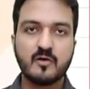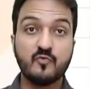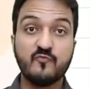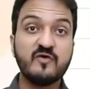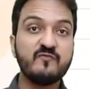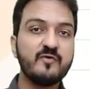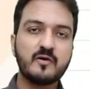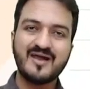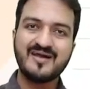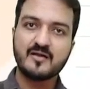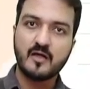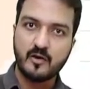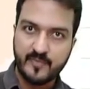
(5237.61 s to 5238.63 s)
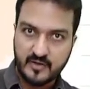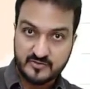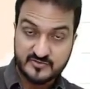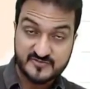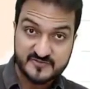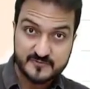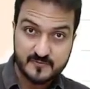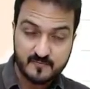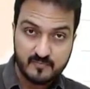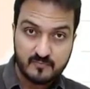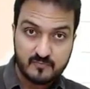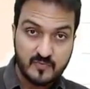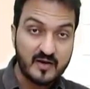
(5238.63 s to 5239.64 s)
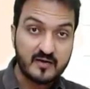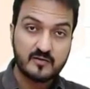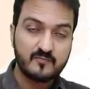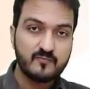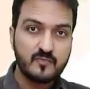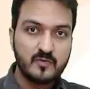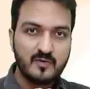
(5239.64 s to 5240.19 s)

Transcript: we will write comments that